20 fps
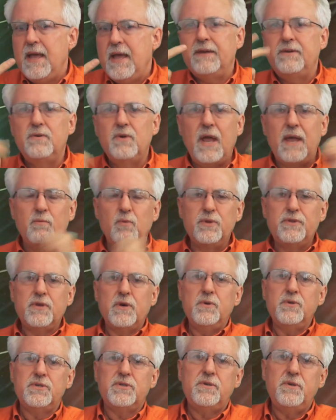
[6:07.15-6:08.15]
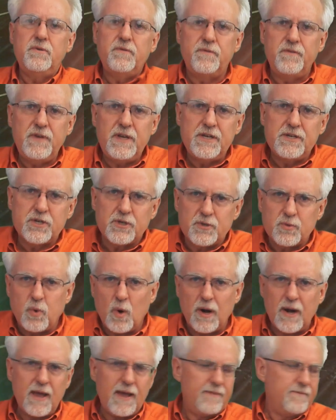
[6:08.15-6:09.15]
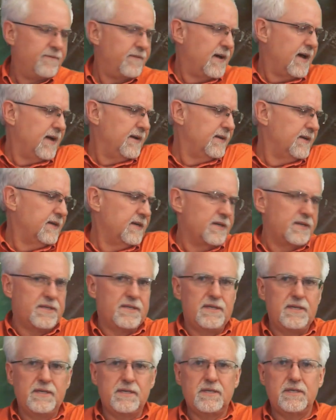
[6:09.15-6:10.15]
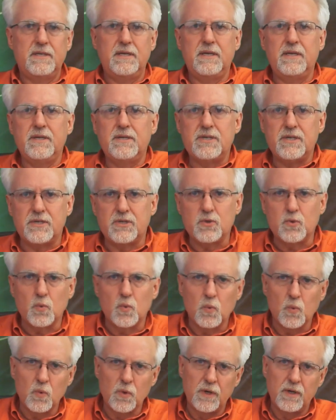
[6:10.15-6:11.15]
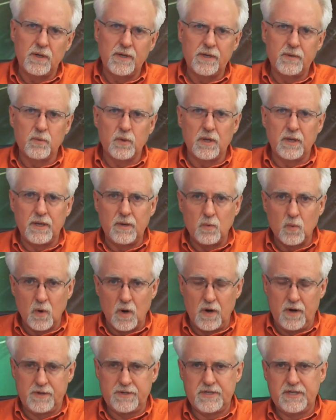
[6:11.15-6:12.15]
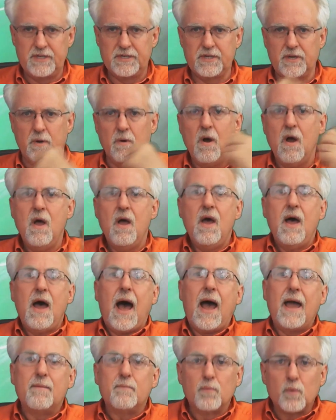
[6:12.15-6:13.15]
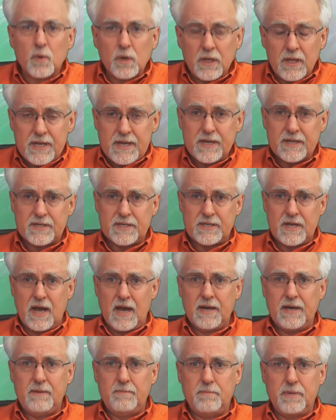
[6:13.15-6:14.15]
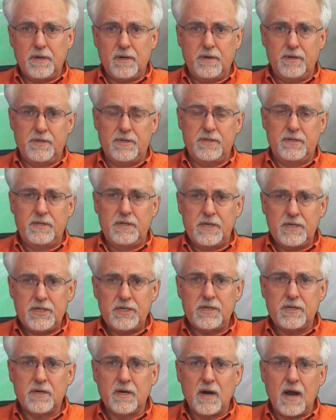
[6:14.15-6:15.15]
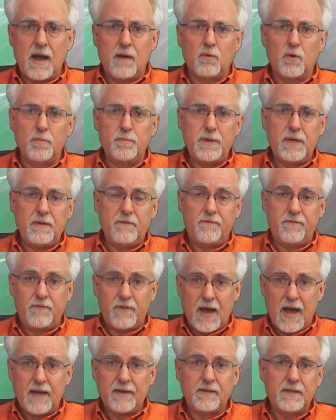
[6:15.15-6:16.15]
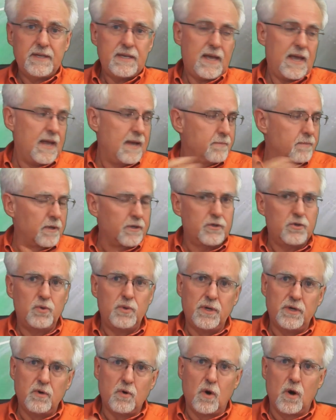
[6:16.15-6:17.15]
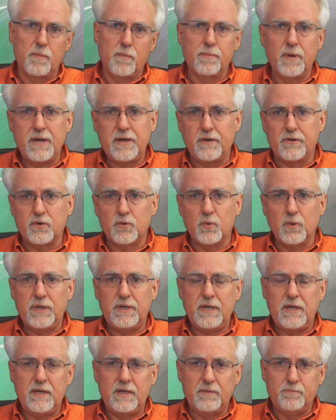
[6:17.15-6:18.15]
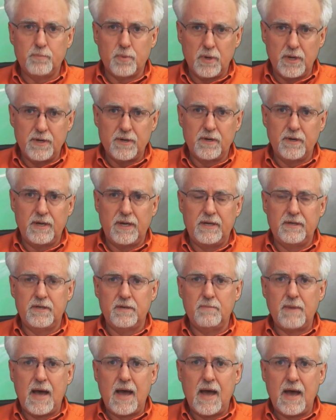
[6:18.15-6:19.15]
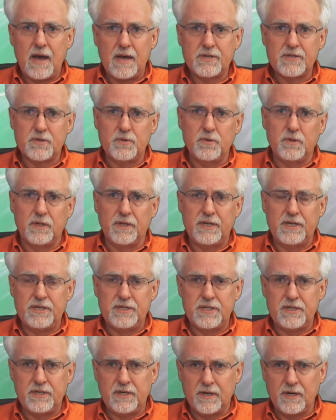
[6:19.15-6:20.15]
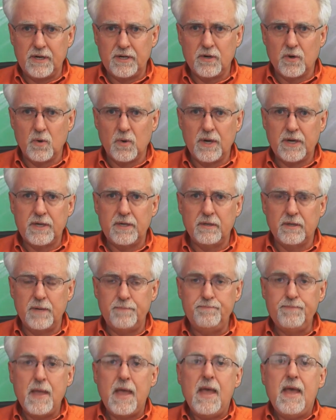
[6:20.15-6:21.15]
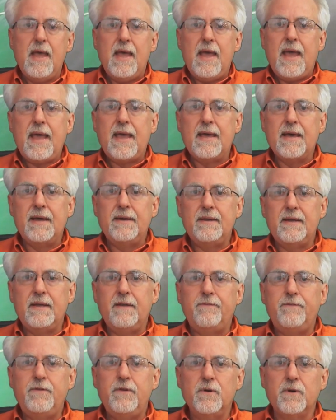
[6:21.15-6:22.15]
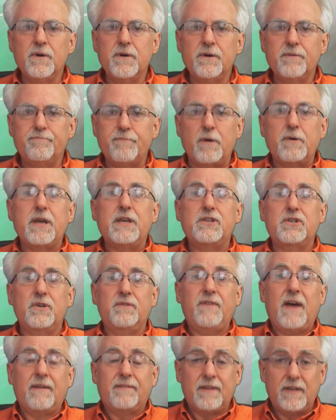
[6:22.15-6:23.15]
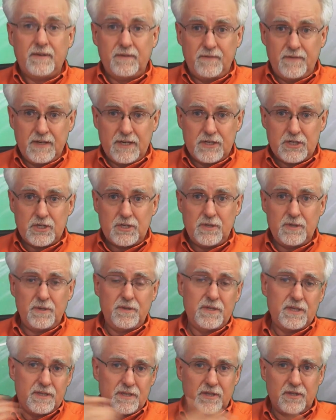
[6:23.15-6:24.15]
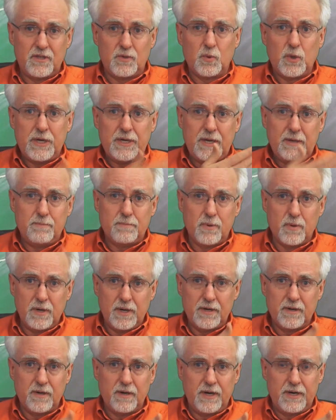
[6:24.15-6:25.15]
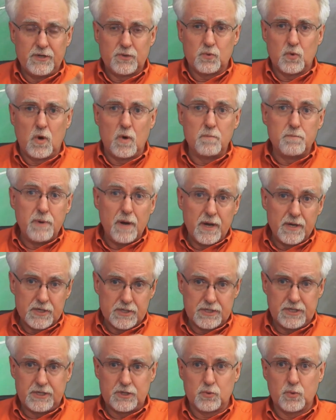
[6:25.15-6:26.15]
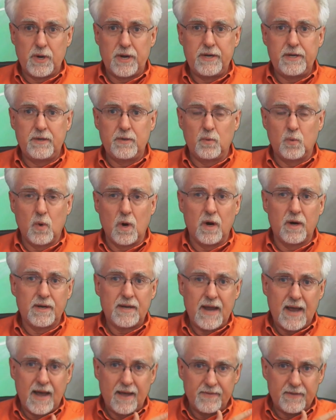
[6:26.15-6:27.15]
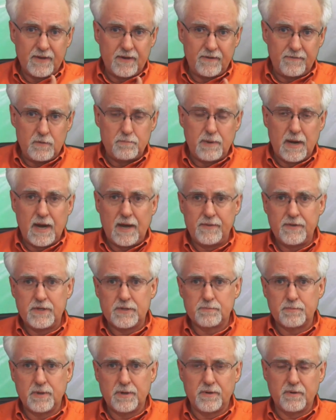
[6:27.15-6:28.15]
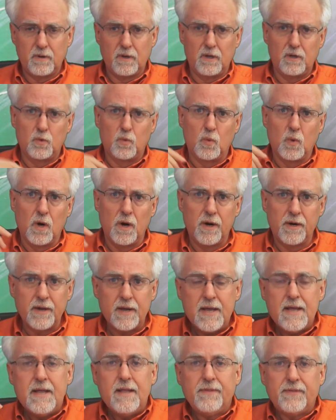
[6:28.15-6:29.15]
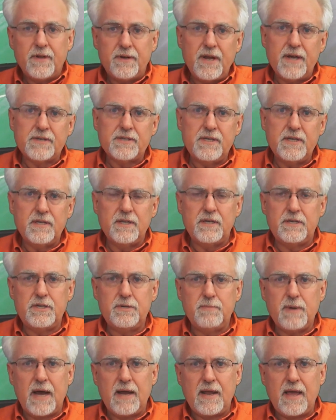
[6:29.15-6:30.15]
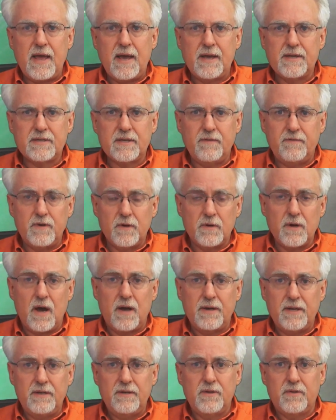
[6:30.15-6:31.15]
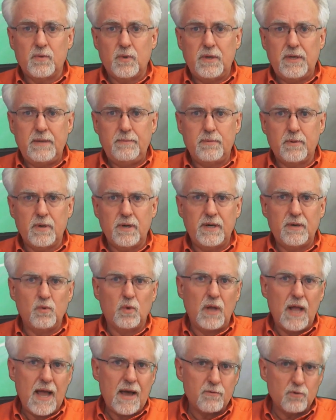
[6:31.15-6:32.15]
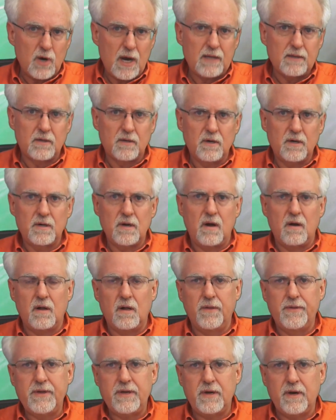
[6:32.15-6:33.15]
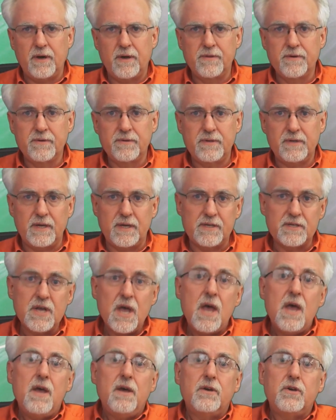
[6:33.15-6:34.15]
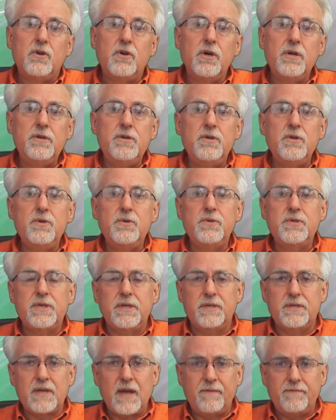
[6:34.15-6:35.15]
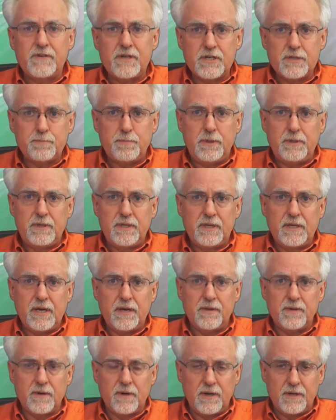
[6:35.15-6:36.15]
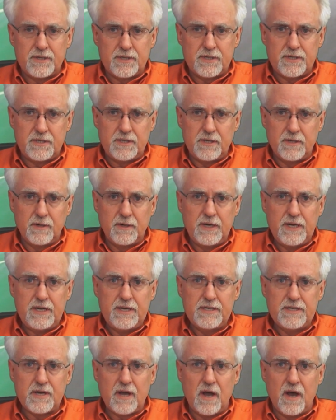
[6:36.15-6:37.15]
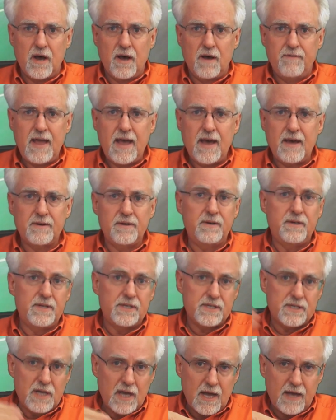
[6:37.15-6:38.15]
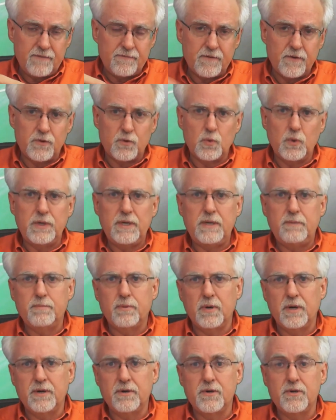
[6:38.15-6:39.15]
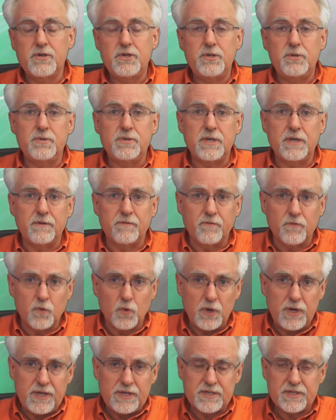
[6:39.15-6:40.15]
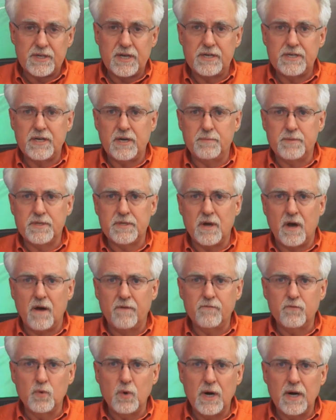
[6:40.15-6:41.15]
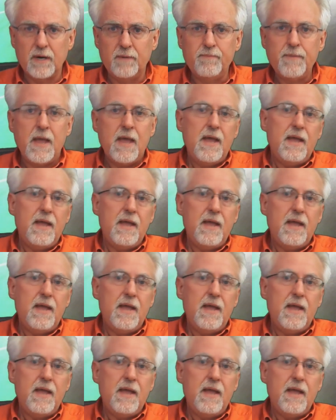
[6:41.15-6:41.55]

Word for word: And, and with those two features, what I'm finding is this thing just really, really works. And so I'm really excited because this year I will be finally able to incorporate a 3D printer into my high school engineering curriculum. And if you're, okay, so if I've convinced you that the 3D printer is robust, it's ready to work now, that if you buy this printer, general will work. The next thing that you might ask if you're not into 3D printing, well, how do I learn all the other things? Good news is I've just put together a series of how to design for 3D printers using free SketchUp software.